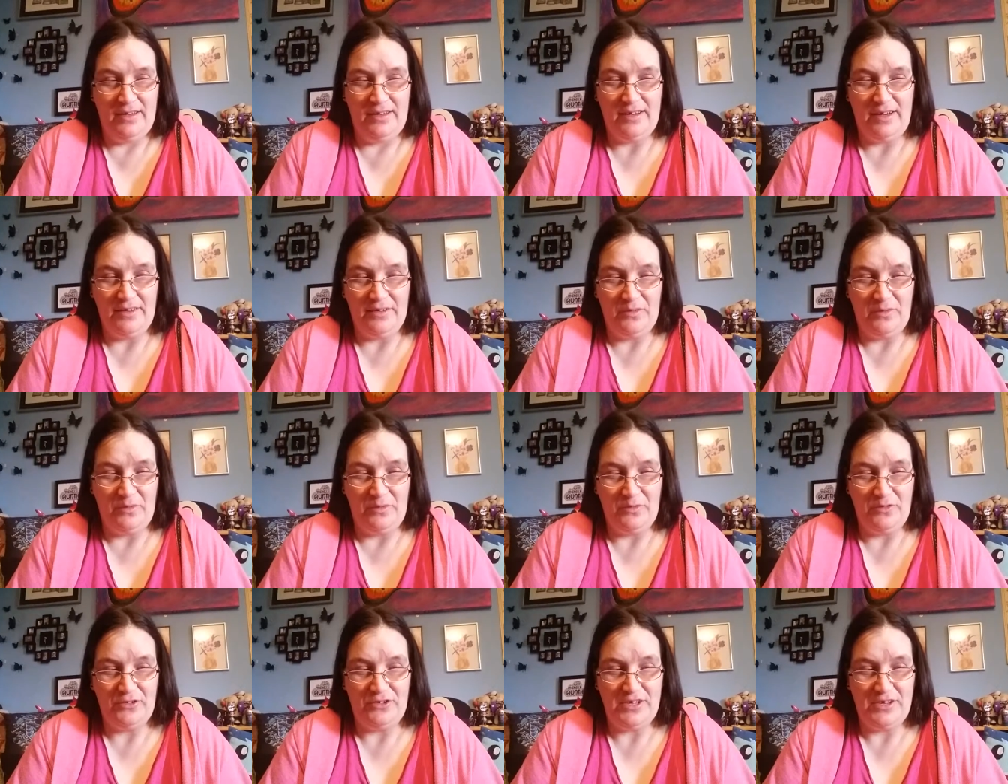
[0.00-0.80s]
kind of
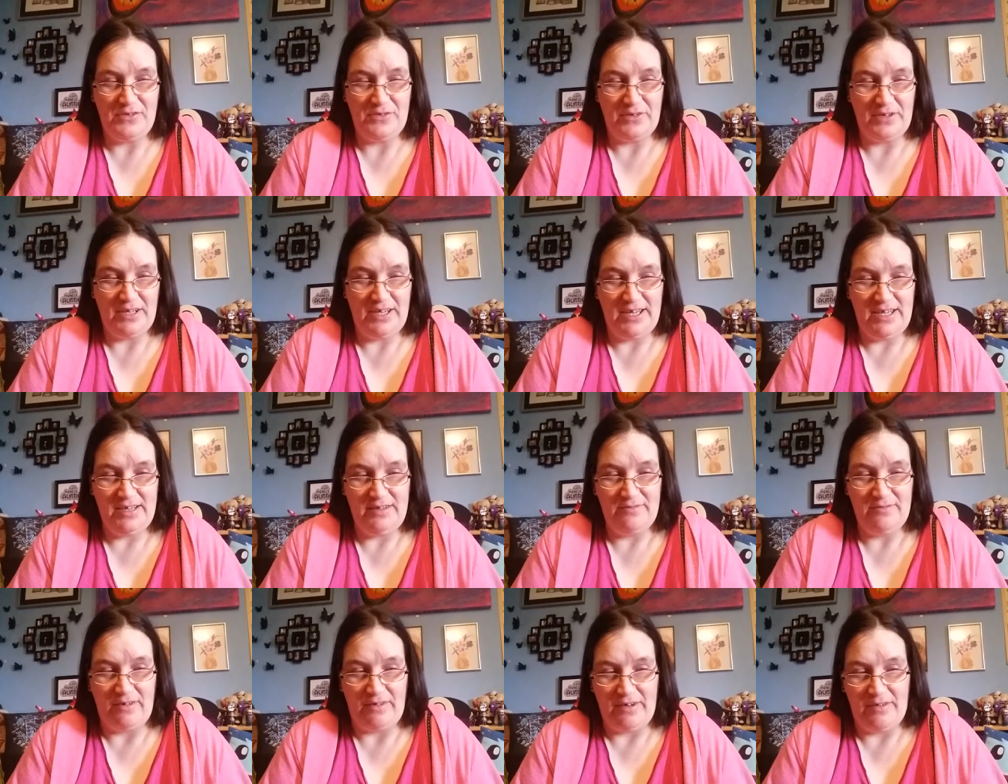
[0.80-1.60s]

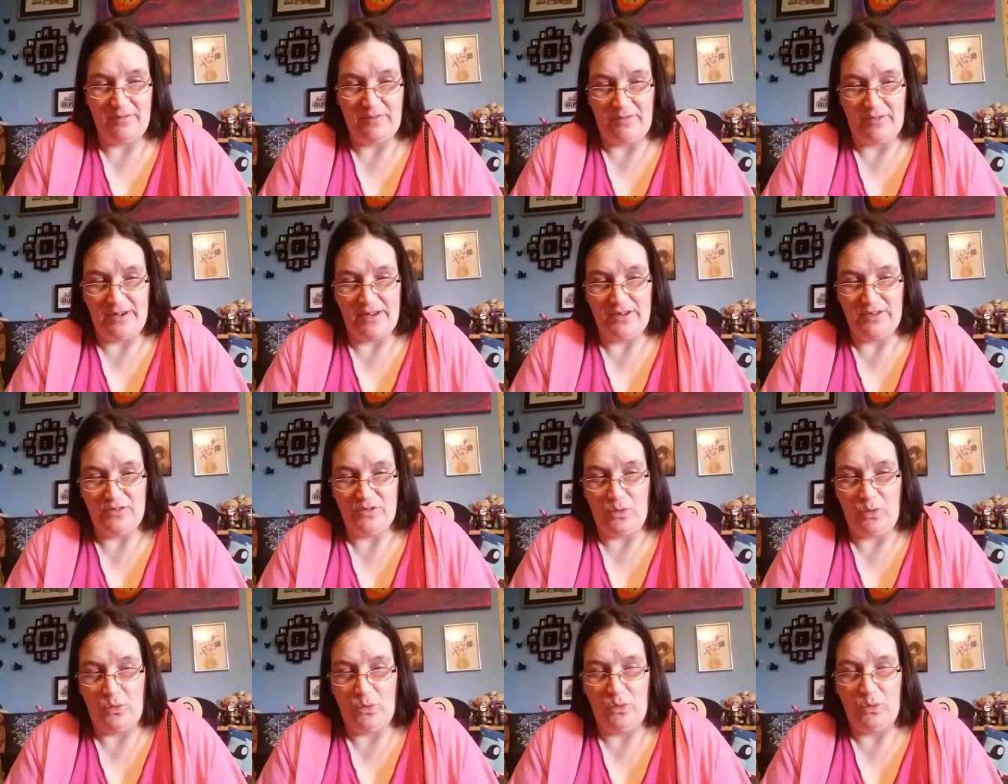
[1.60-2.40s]
secretly very, very
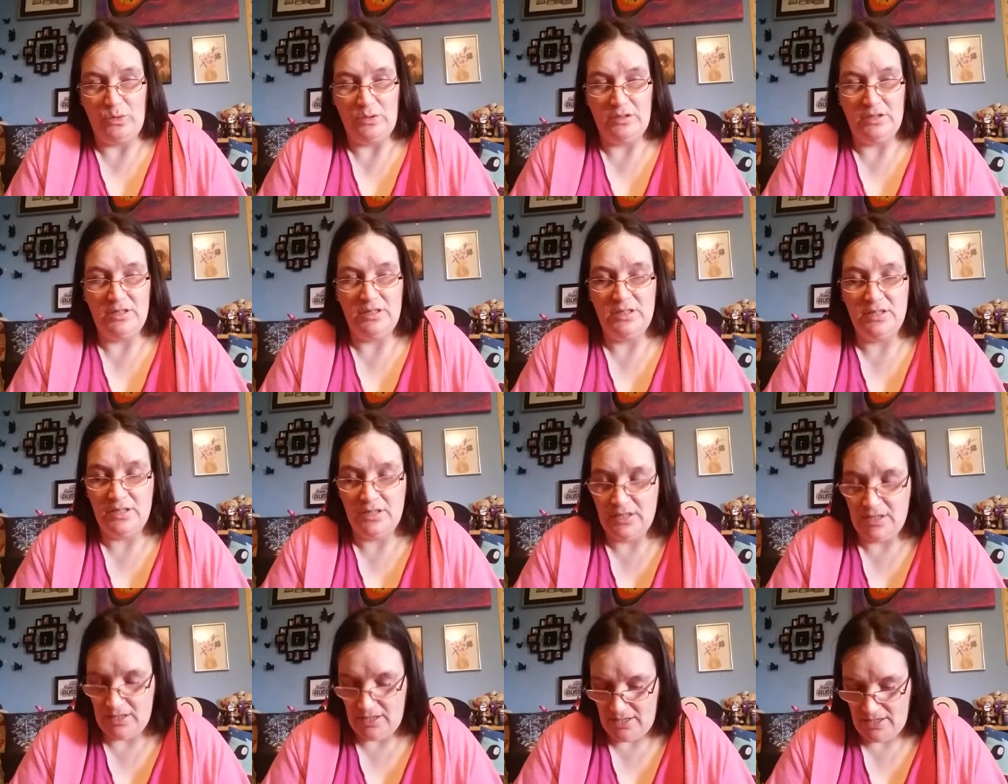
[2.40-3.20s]
tall.
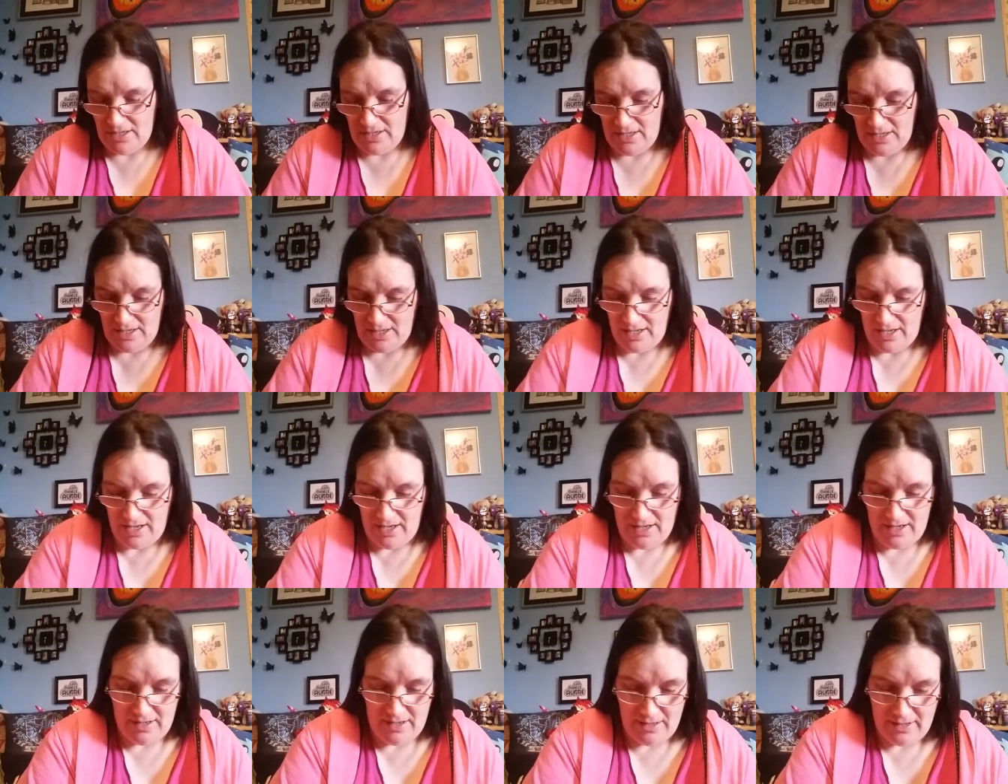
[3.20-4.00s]

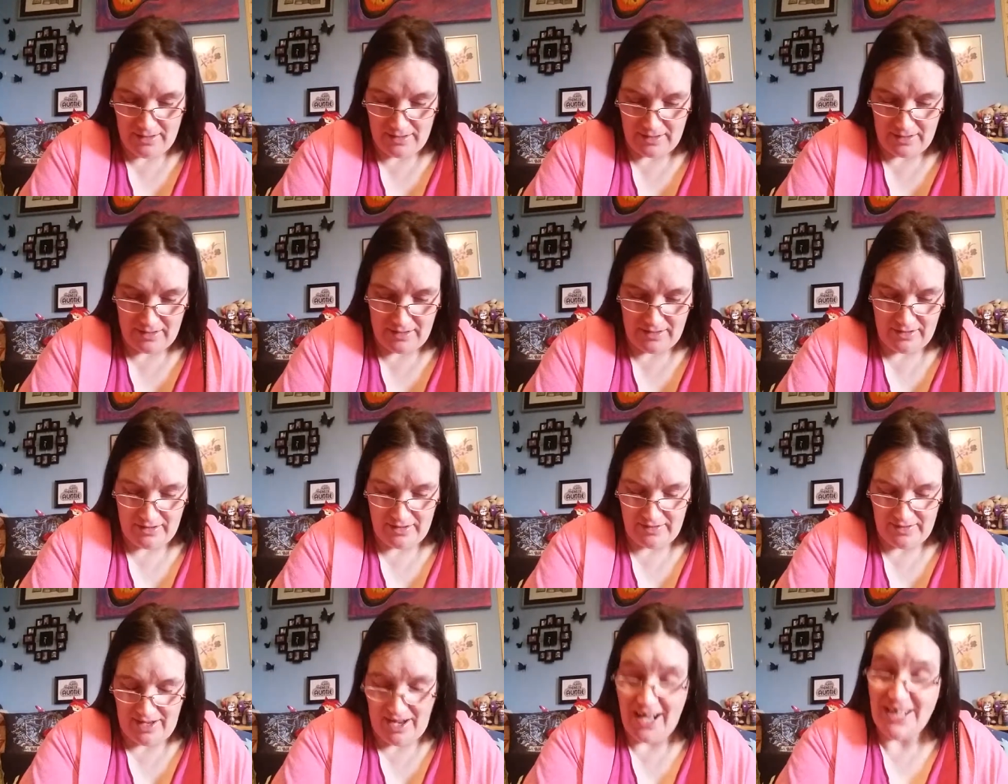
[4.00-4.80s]

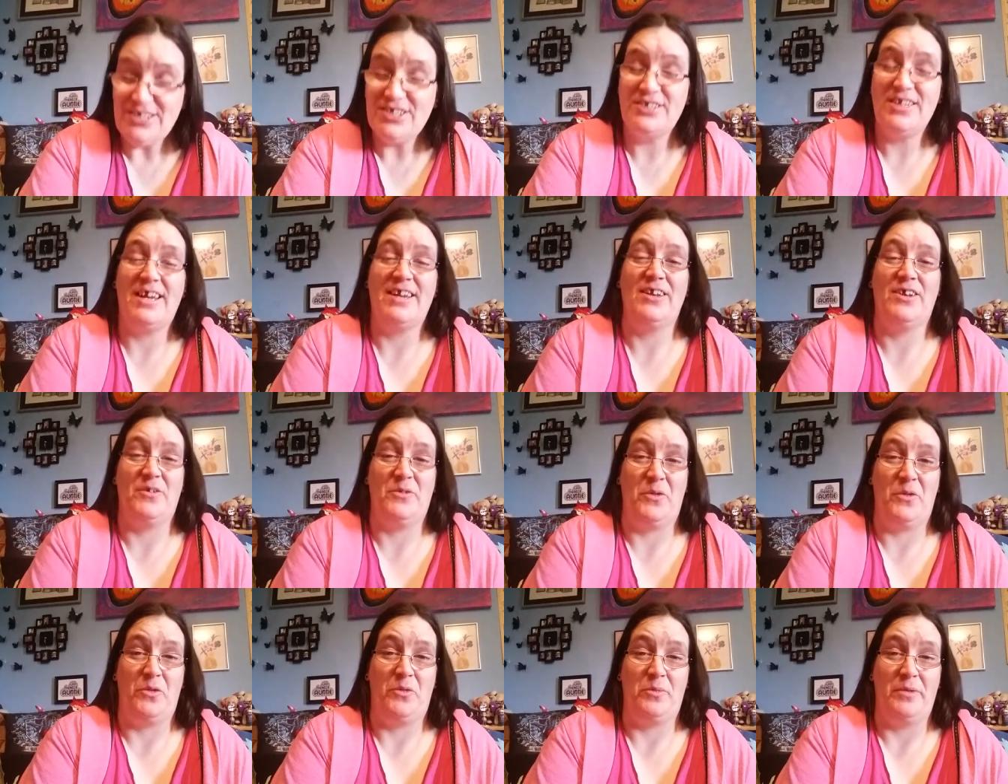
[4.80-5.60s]
Because uh, I just had a
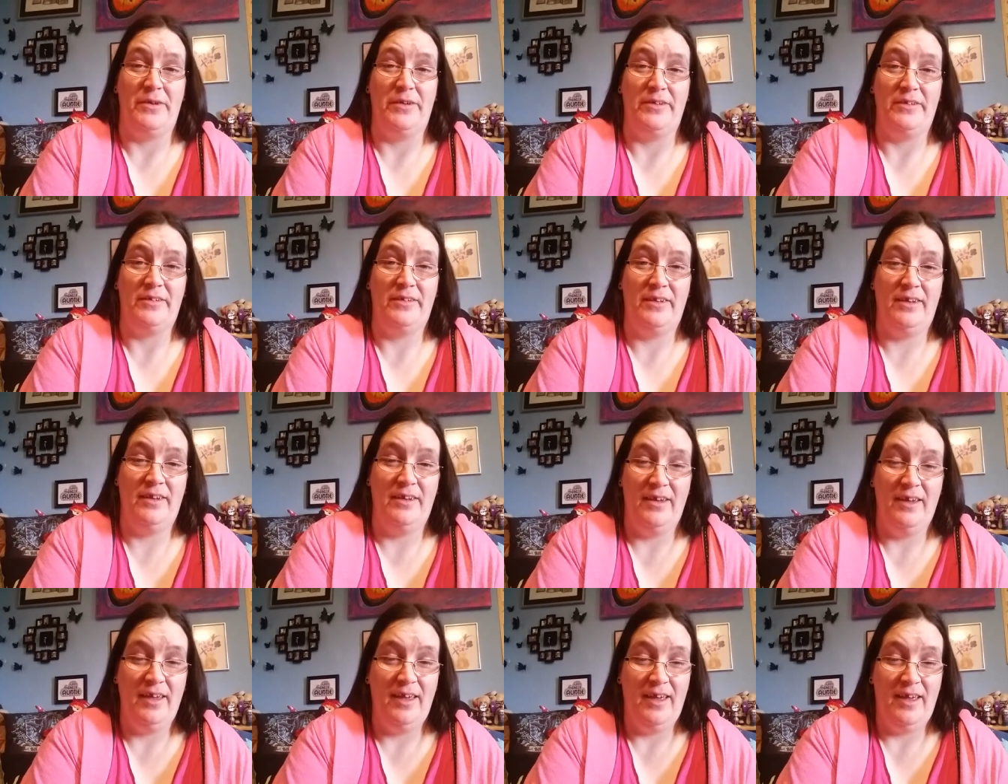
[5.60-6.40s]
growth spurt.
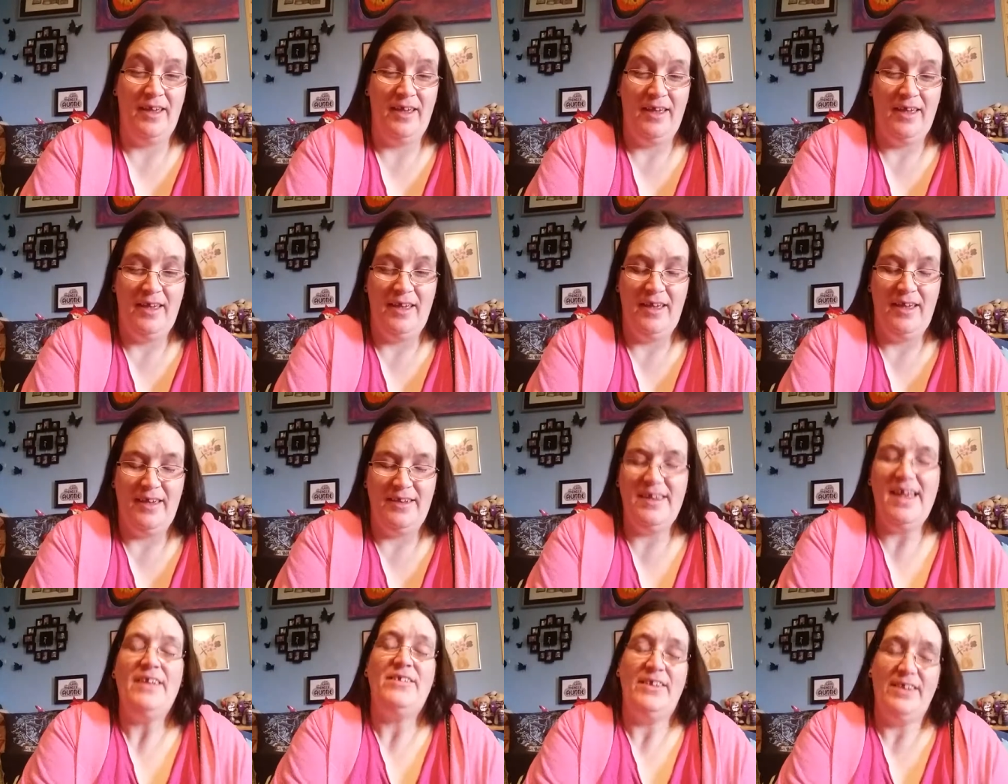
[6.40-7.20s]

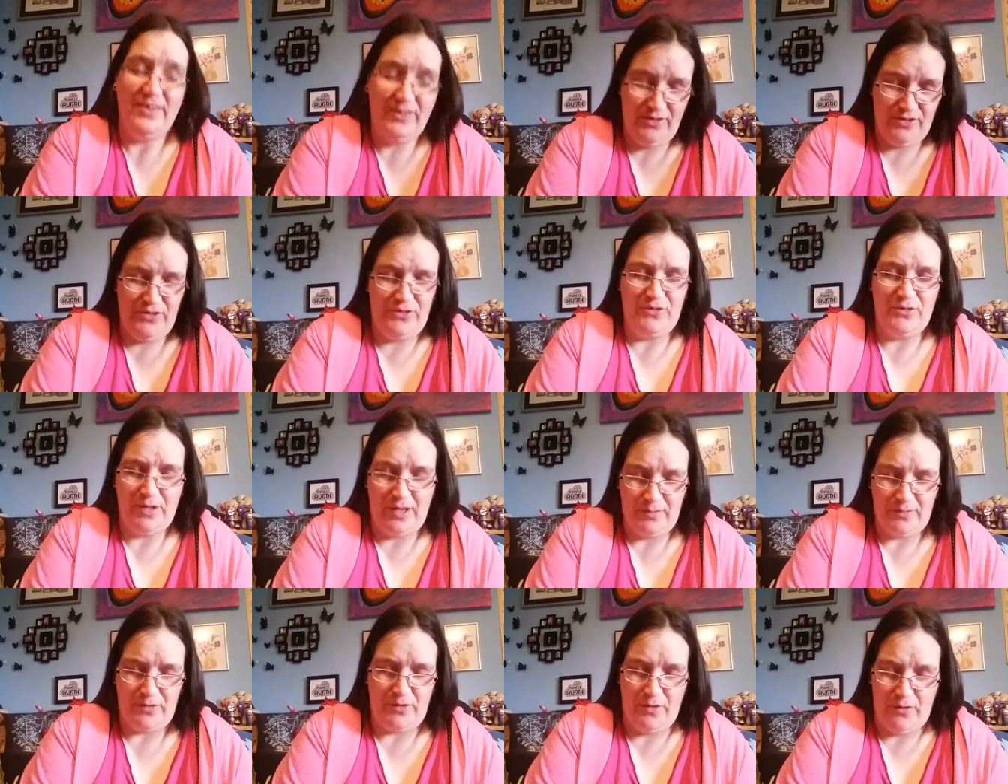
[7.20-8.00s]
Yes, it is unusual to
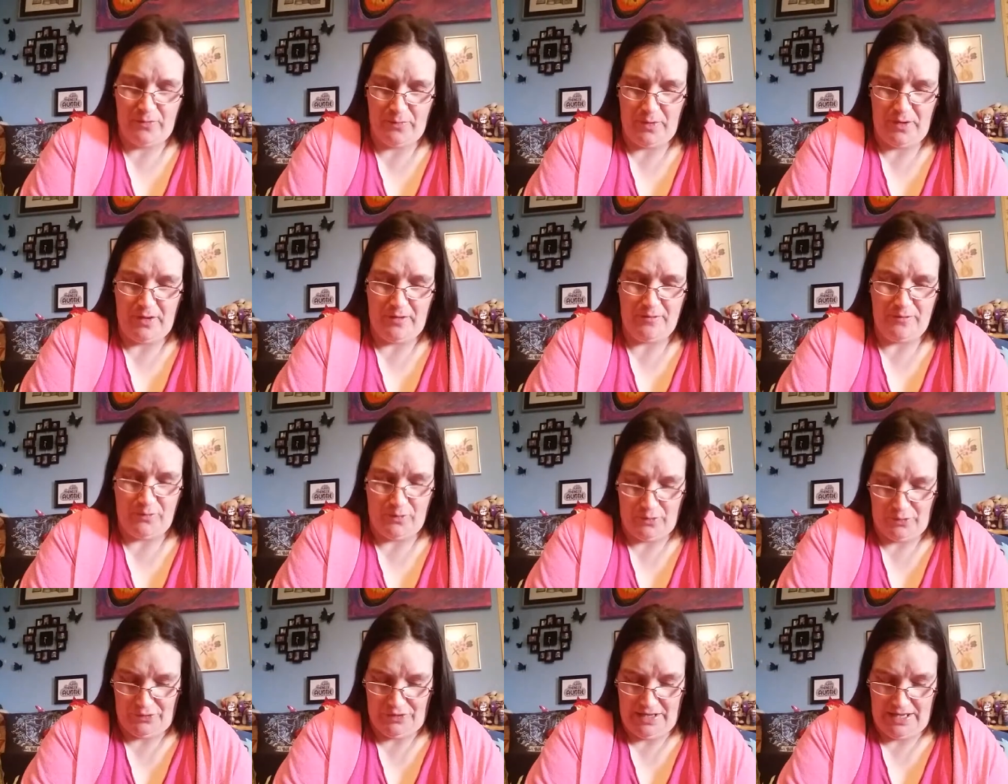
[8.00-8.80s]
have a growth spurt of
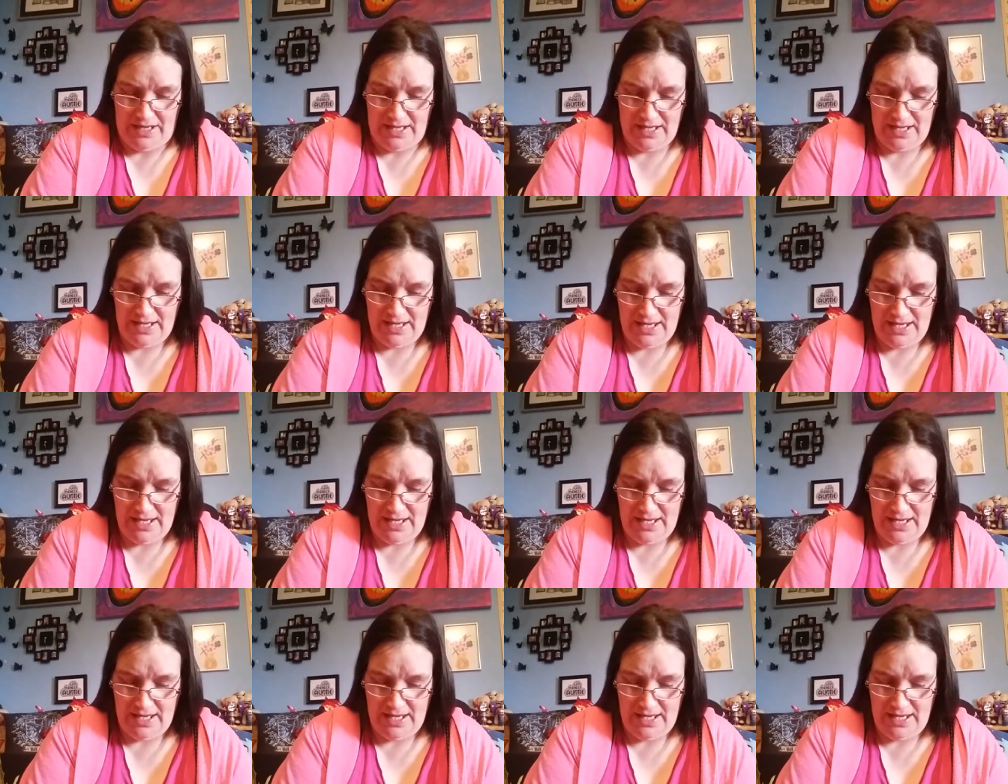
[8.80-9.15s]
40.